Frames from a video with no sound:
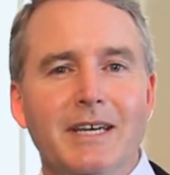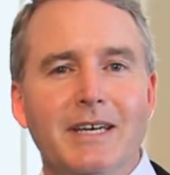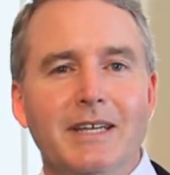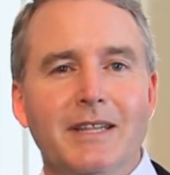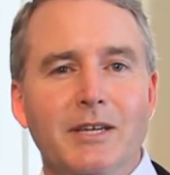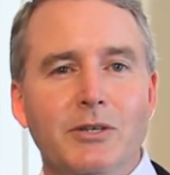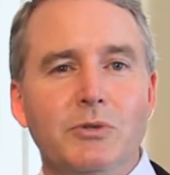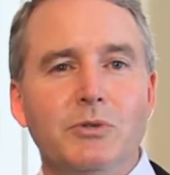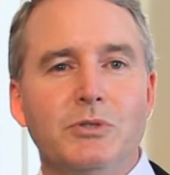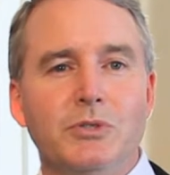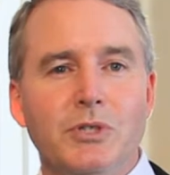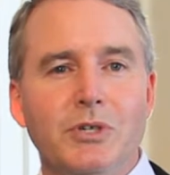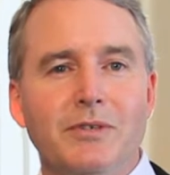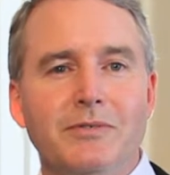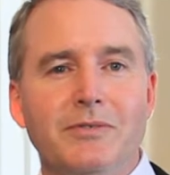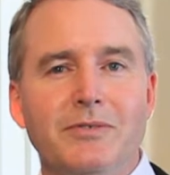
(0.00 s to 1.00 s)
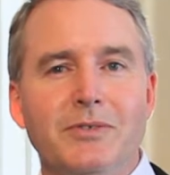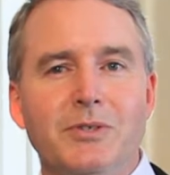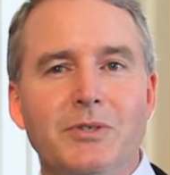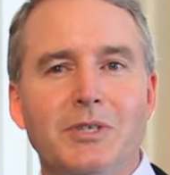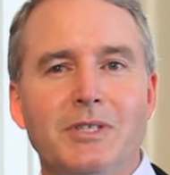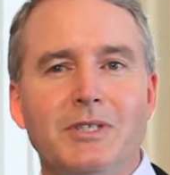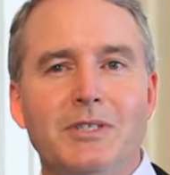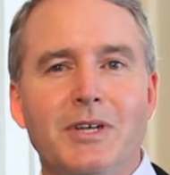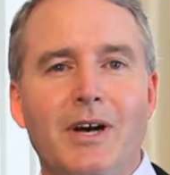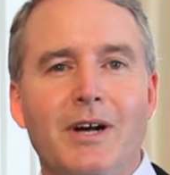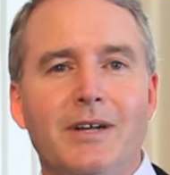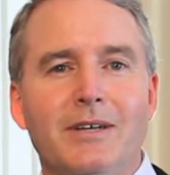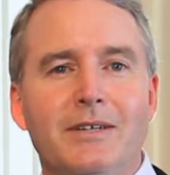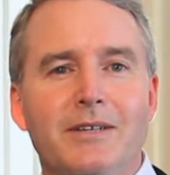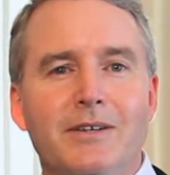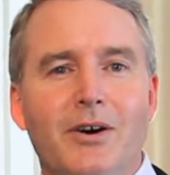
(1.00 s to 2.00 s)
They do serve. You can
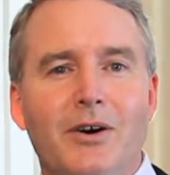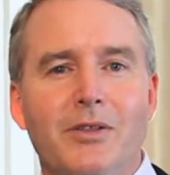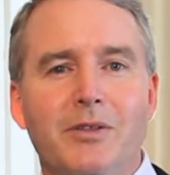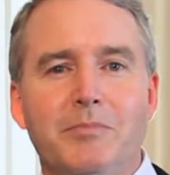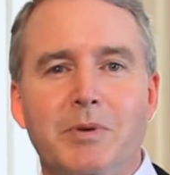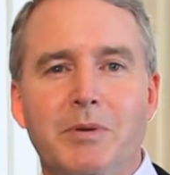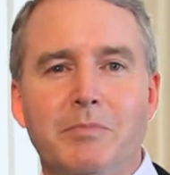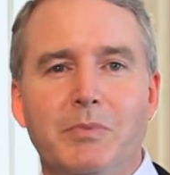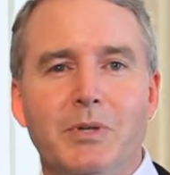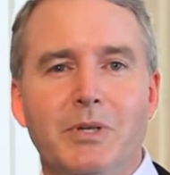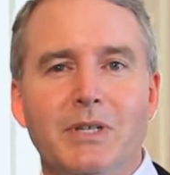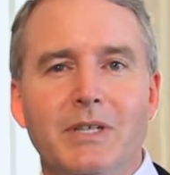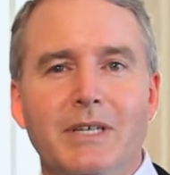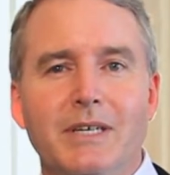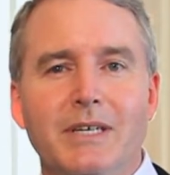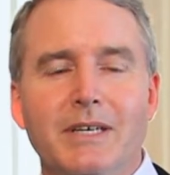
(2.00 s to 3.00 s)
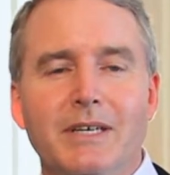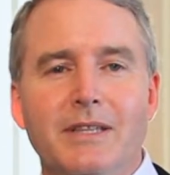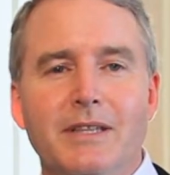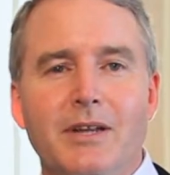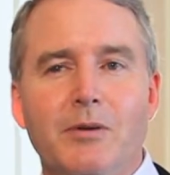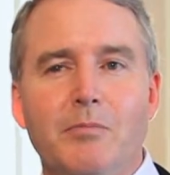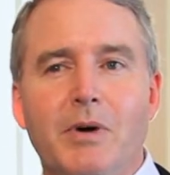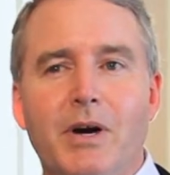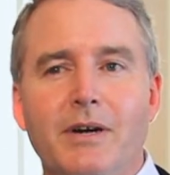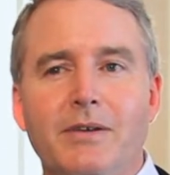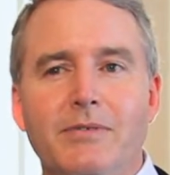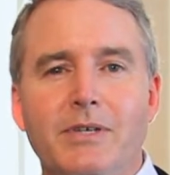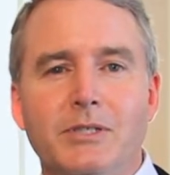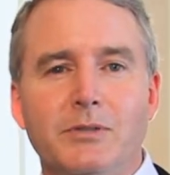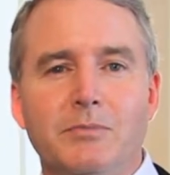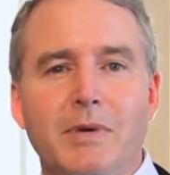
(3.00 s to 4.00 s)
tell in all the people that are part of
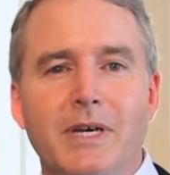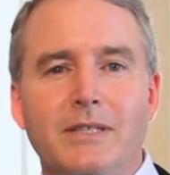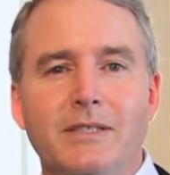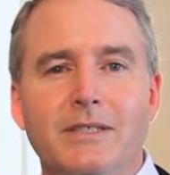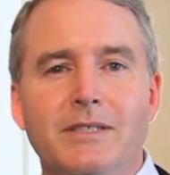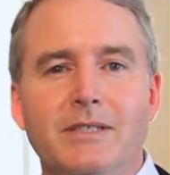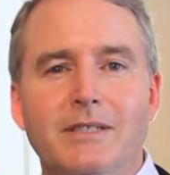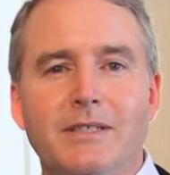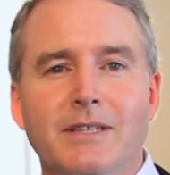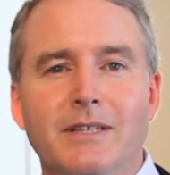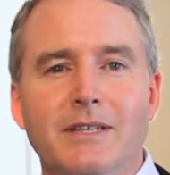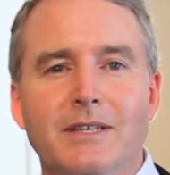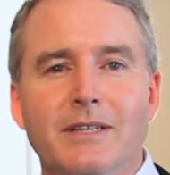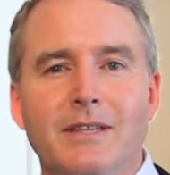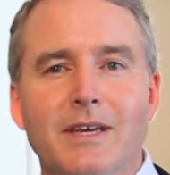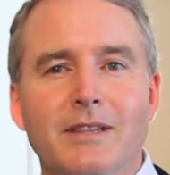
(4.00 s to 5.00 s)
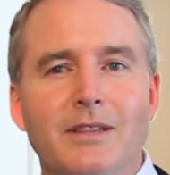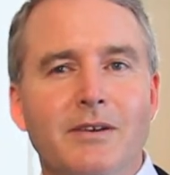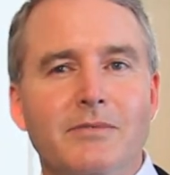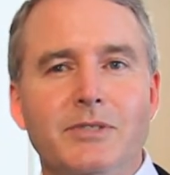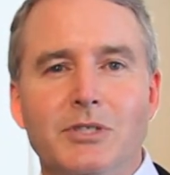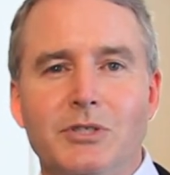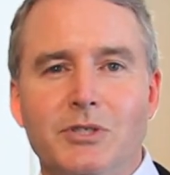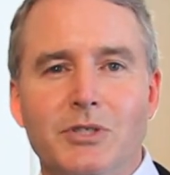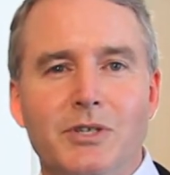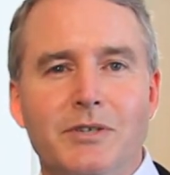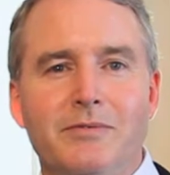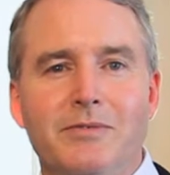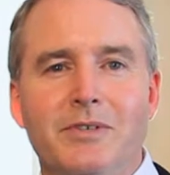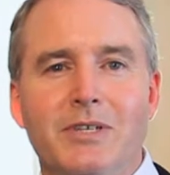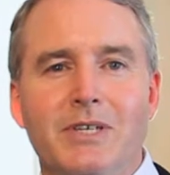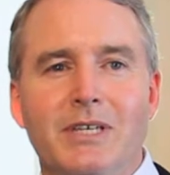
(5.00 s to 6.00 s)
Hizmet. They love to serve.
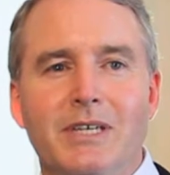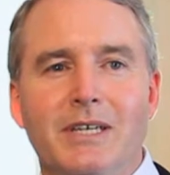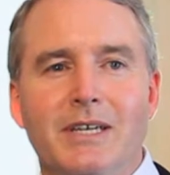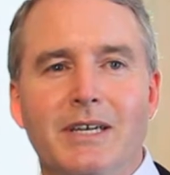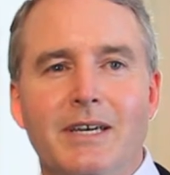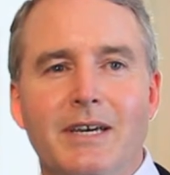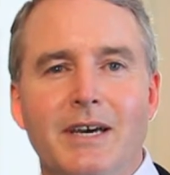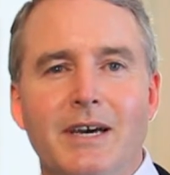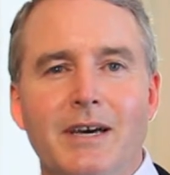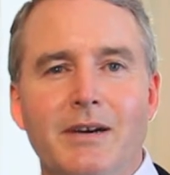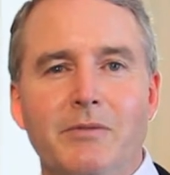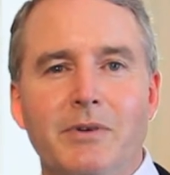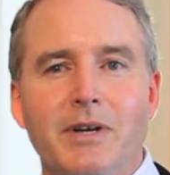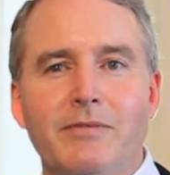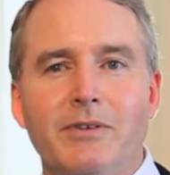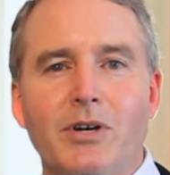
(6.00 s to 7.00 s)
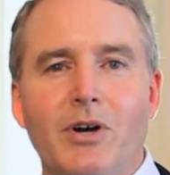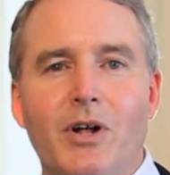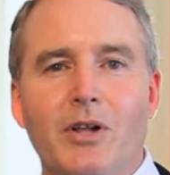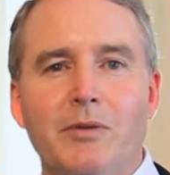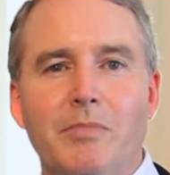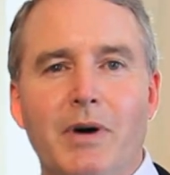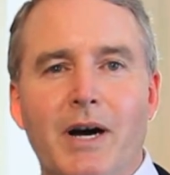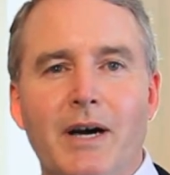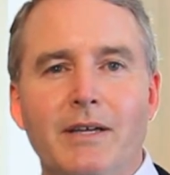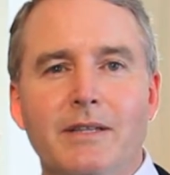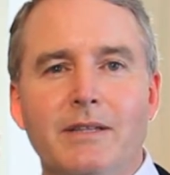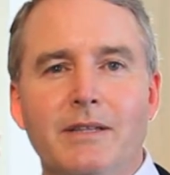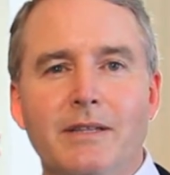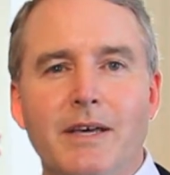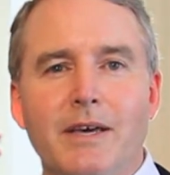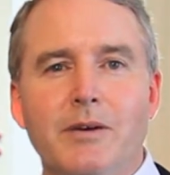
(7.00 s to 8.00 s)
And whenever called
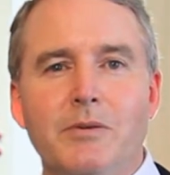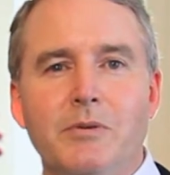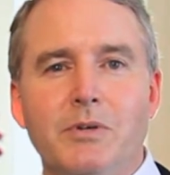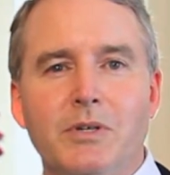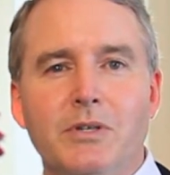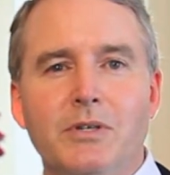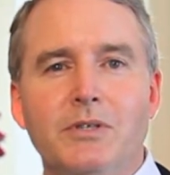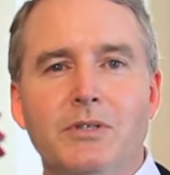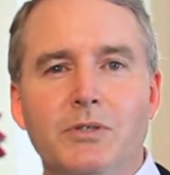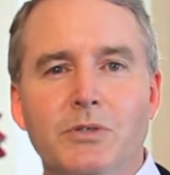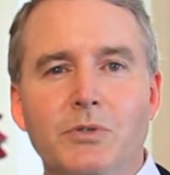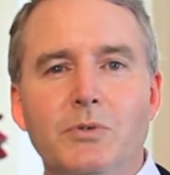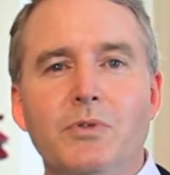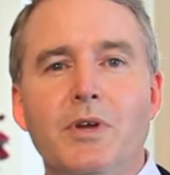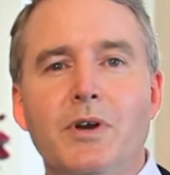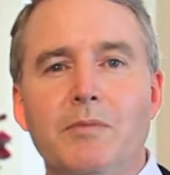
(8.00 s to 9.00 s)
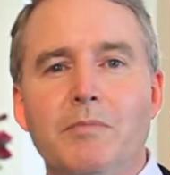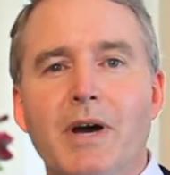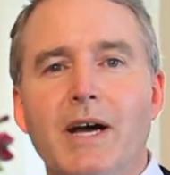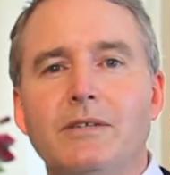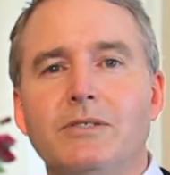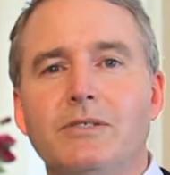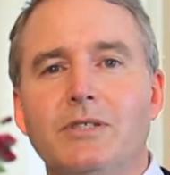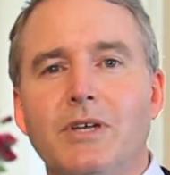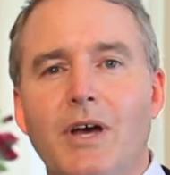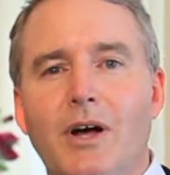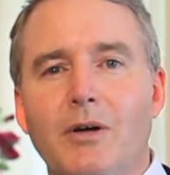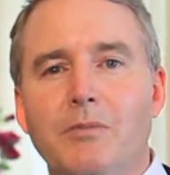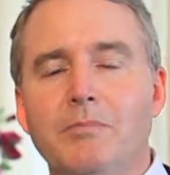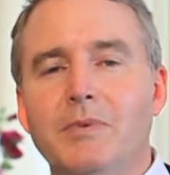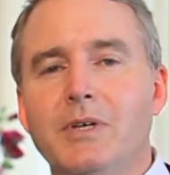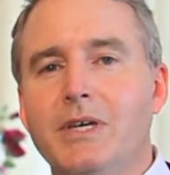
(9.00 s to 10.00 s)
upon, they will do their best to
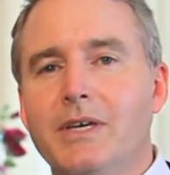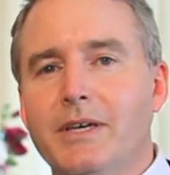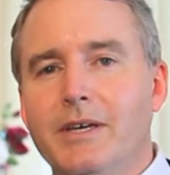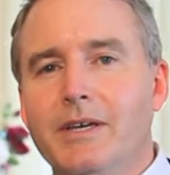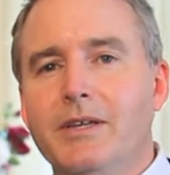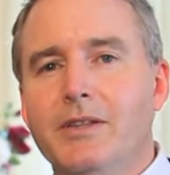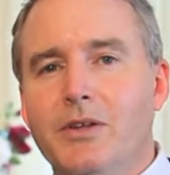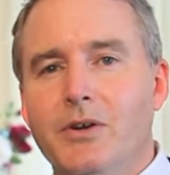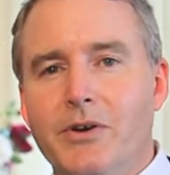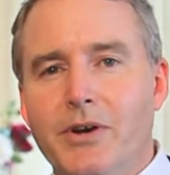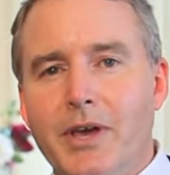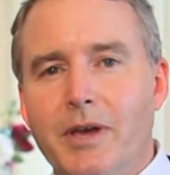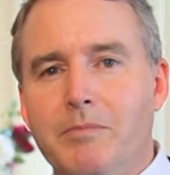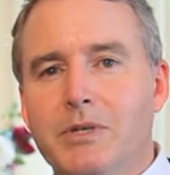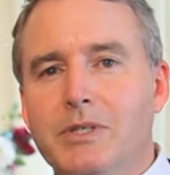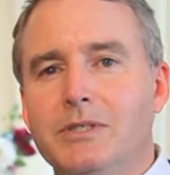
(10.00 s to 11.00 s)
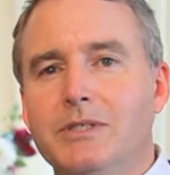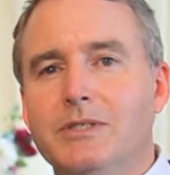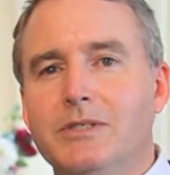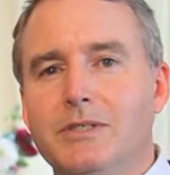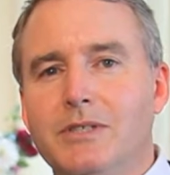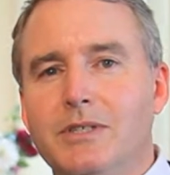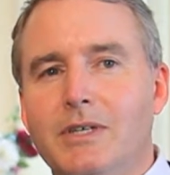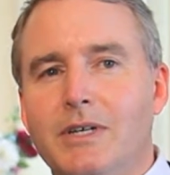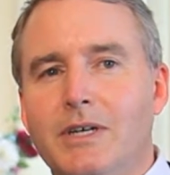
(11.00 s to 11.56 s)
help their neighbors,